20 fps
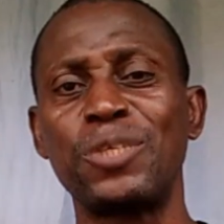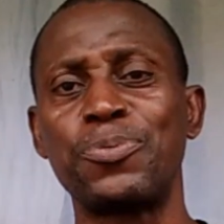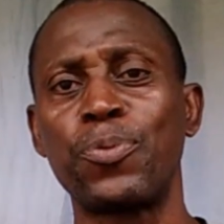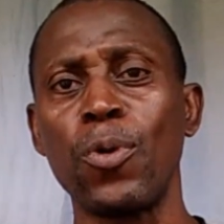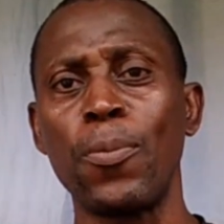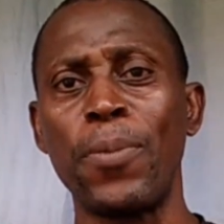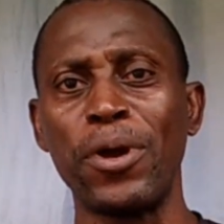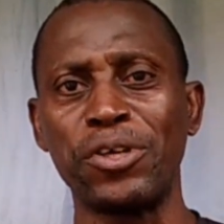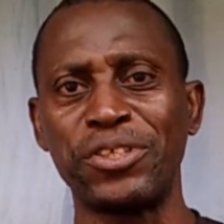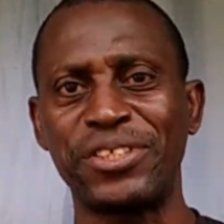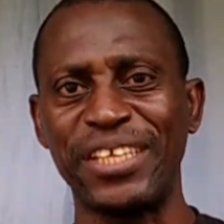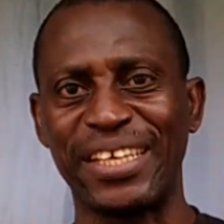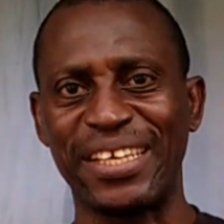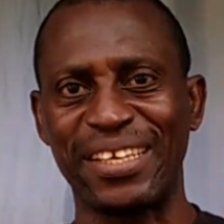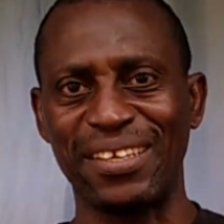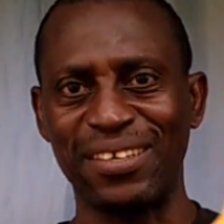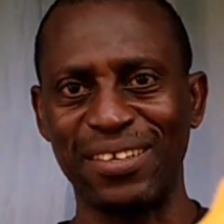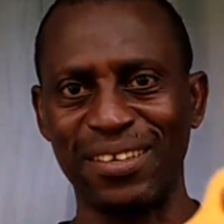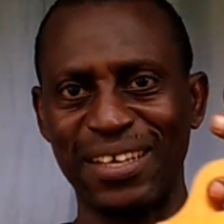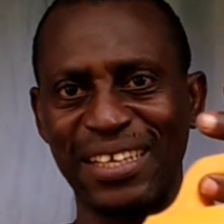is
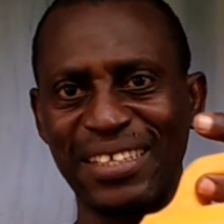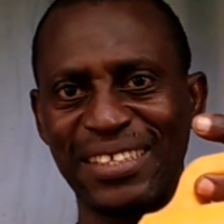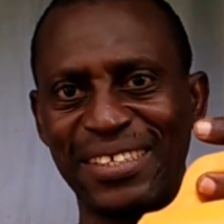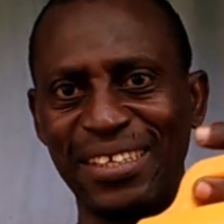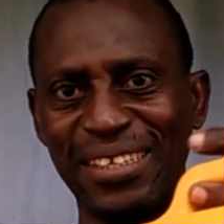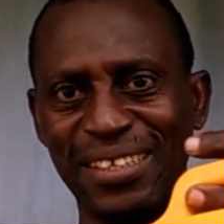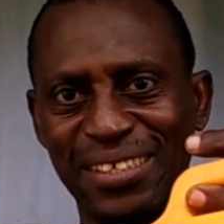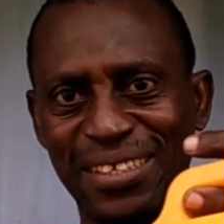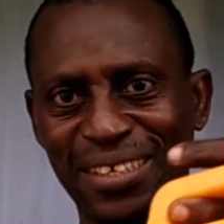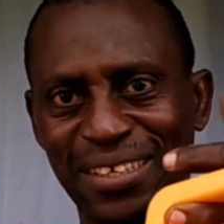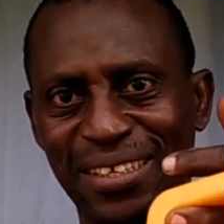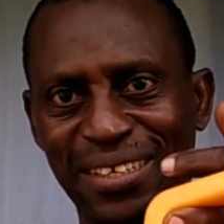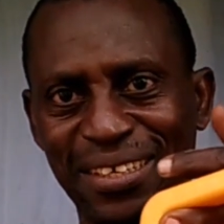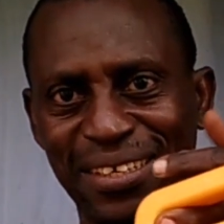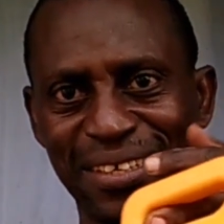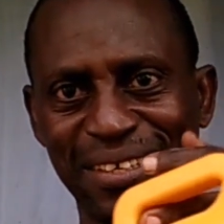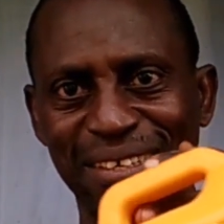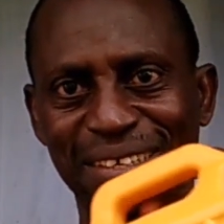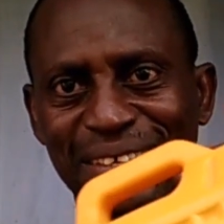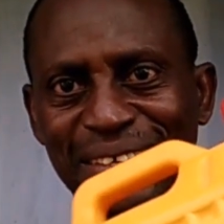probiotic. You can see it.
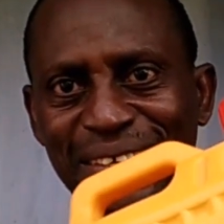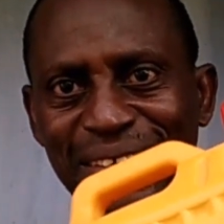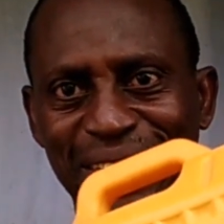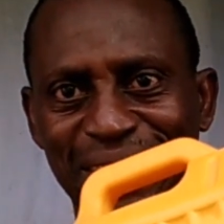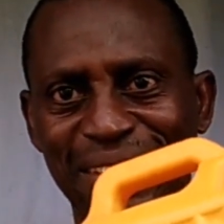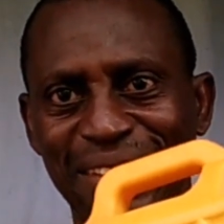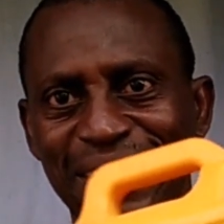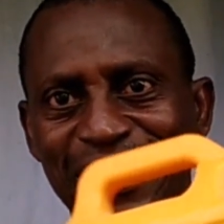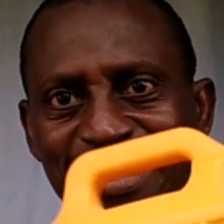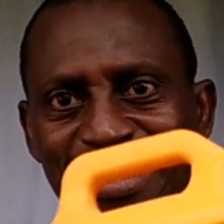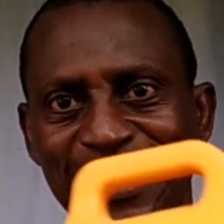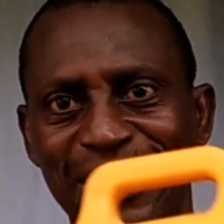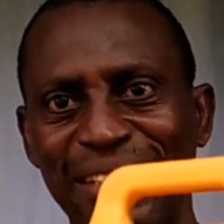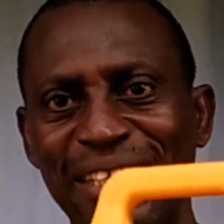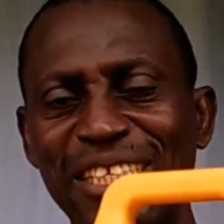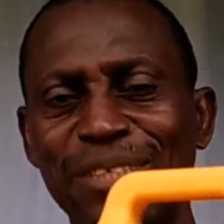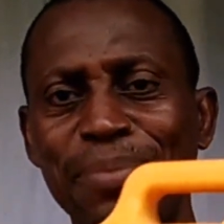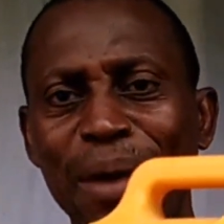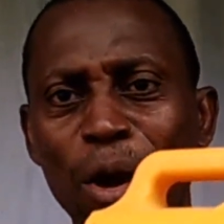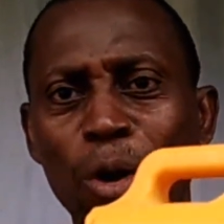
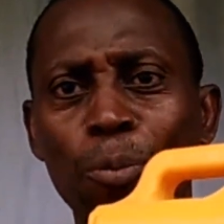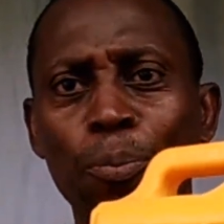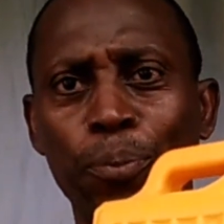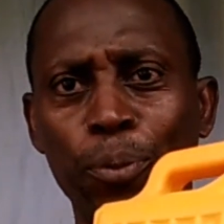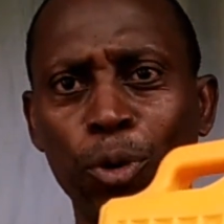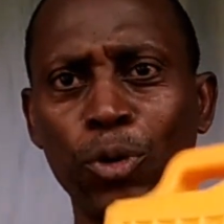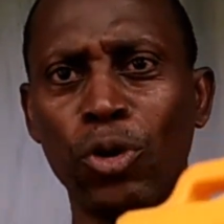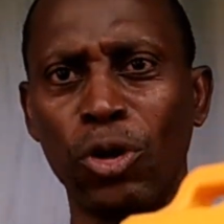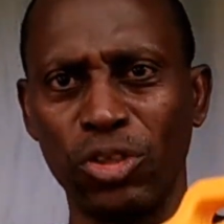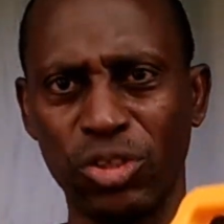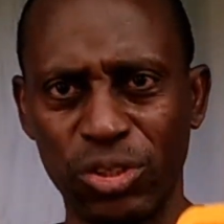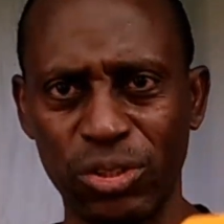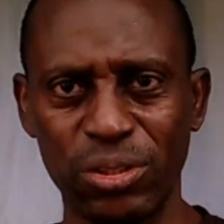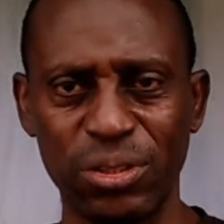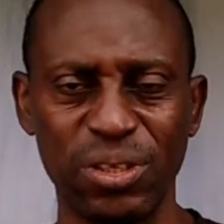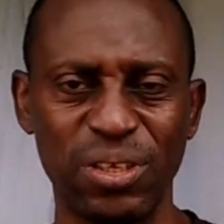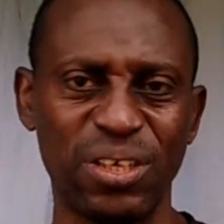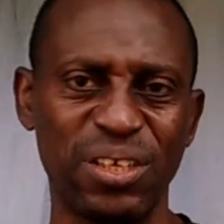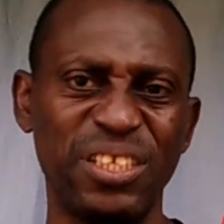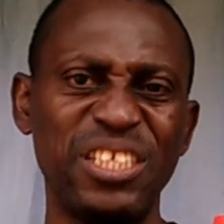This is my own
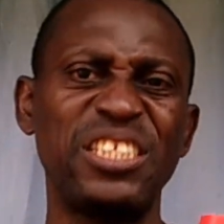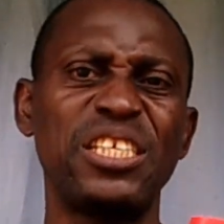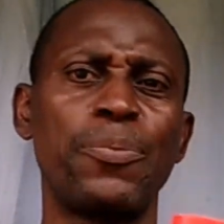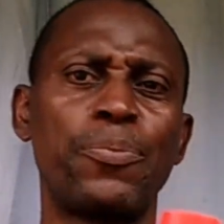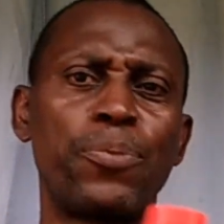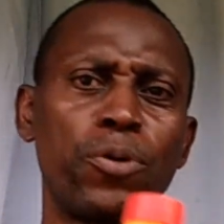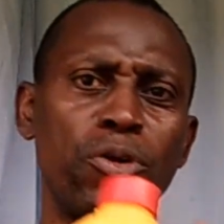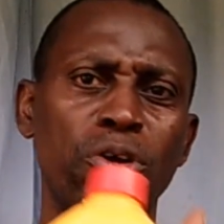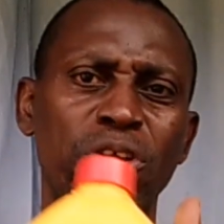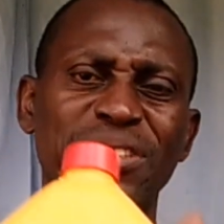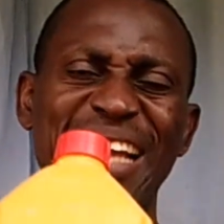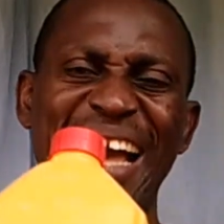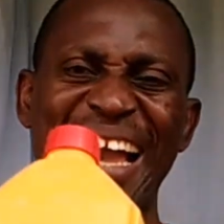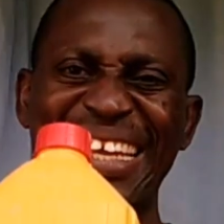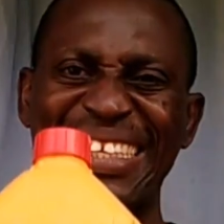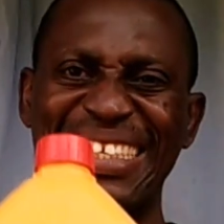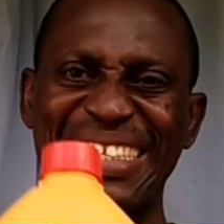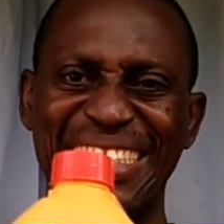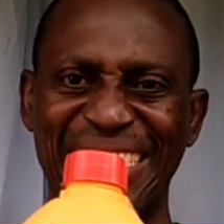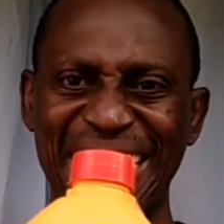product. This is a product
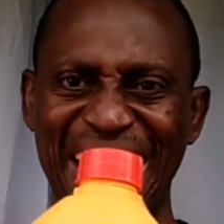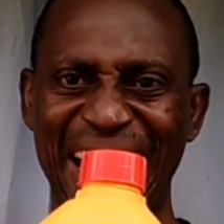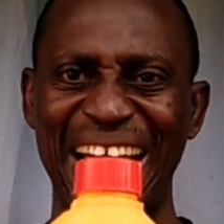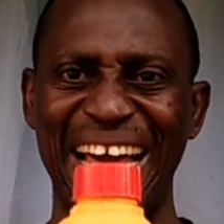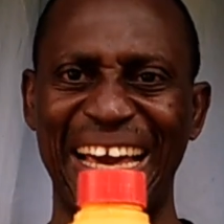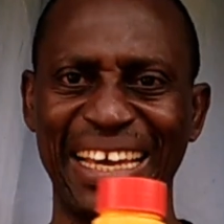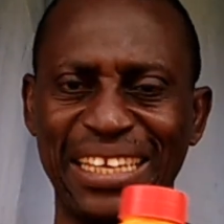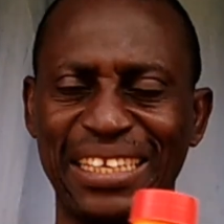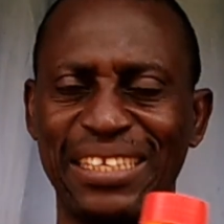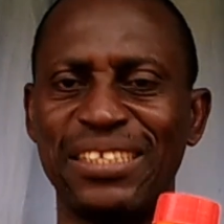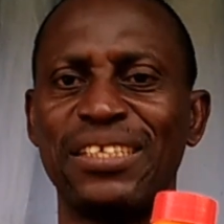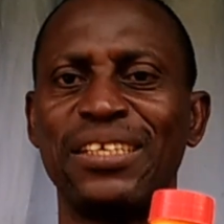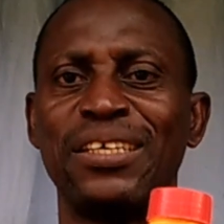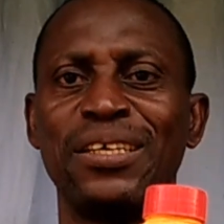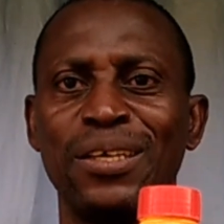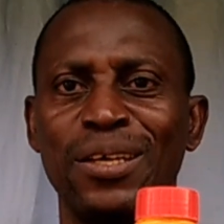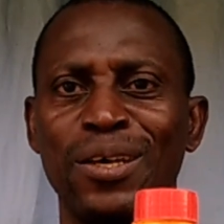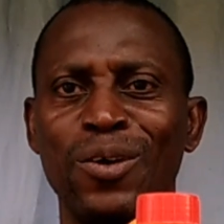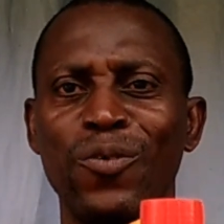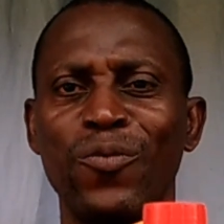I designed
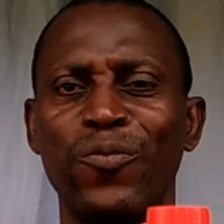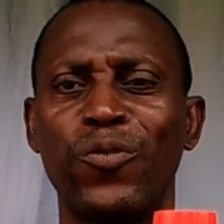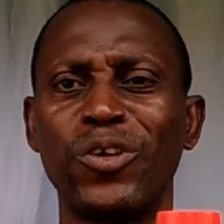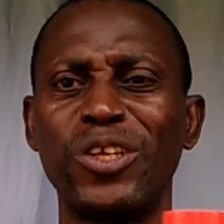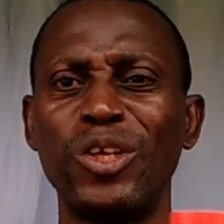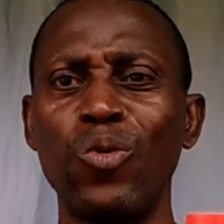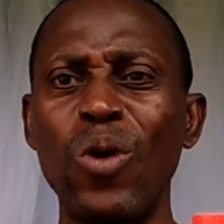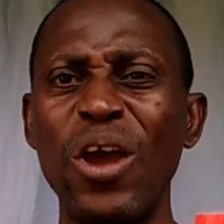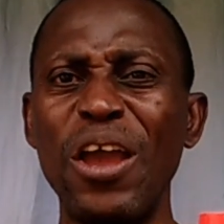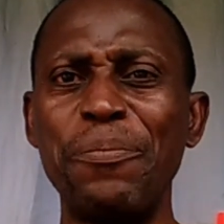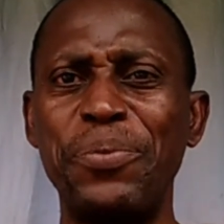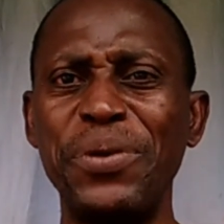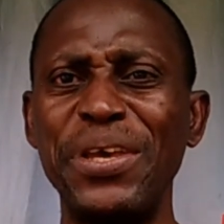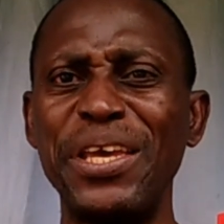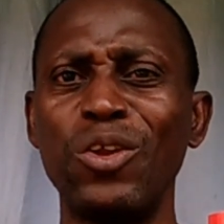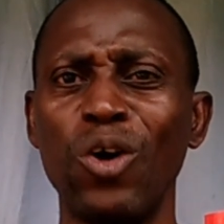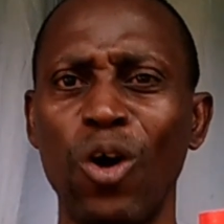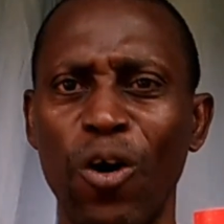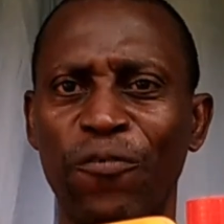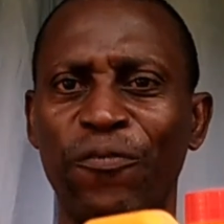for the
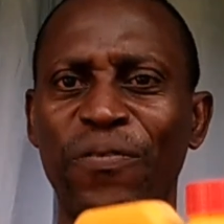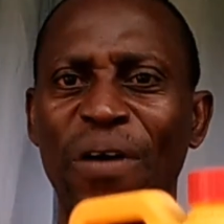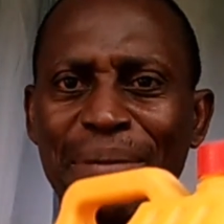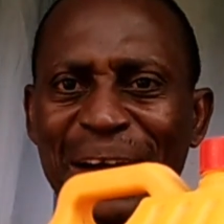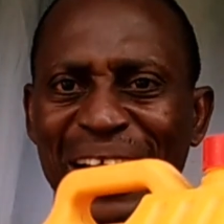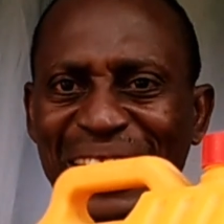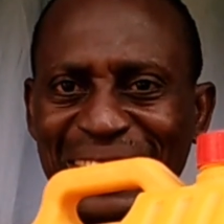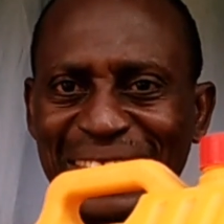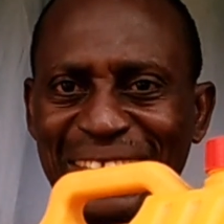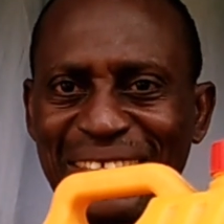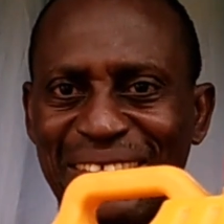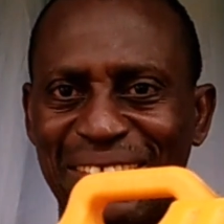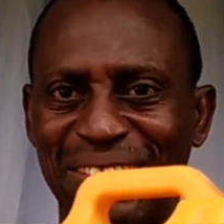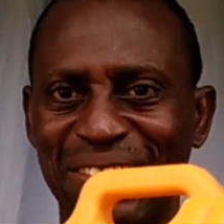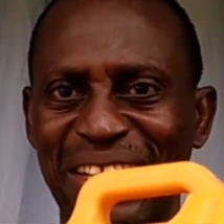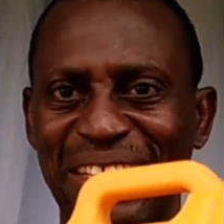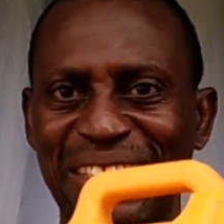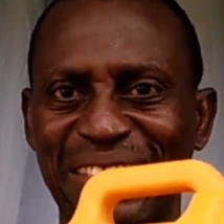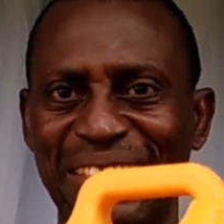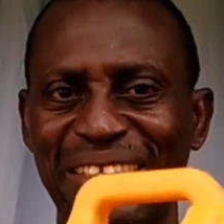well-being of farmers.
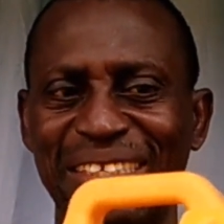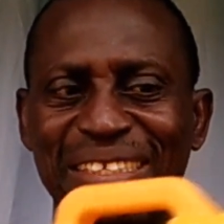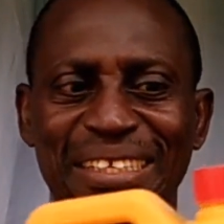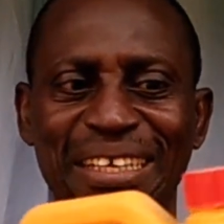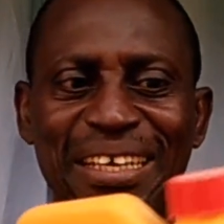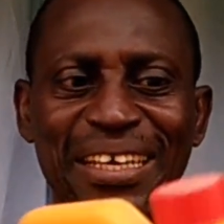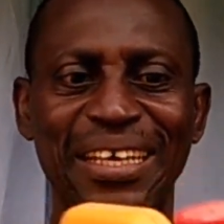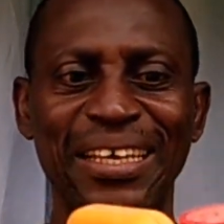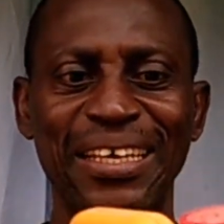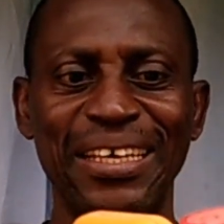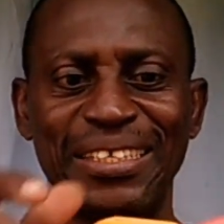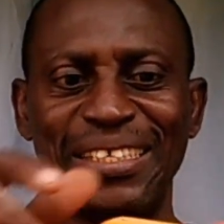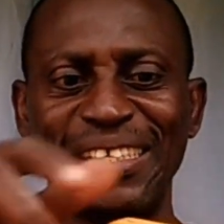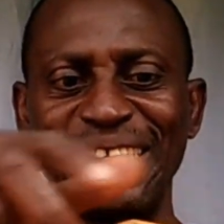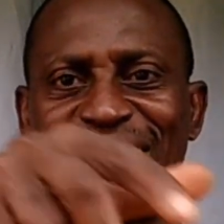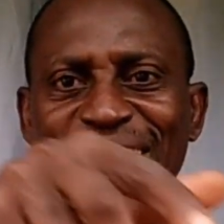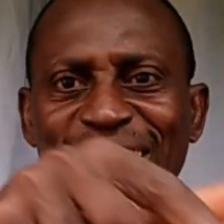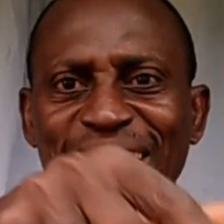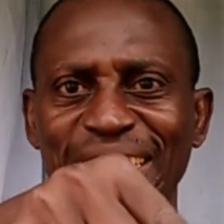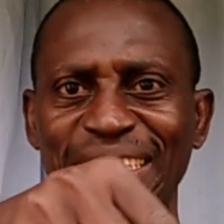You can see it. It
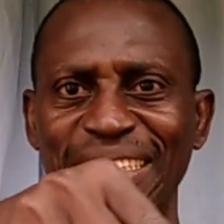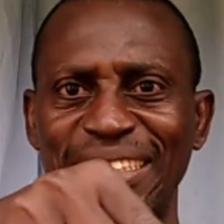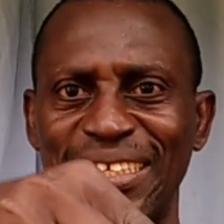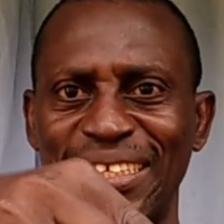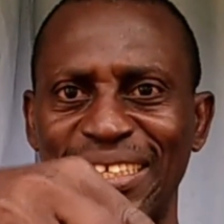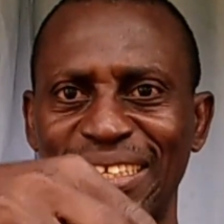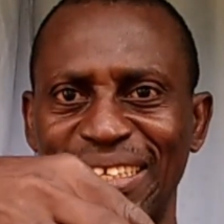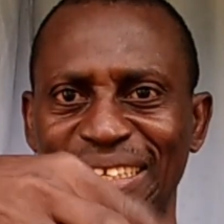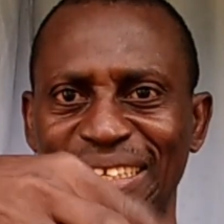is sealed.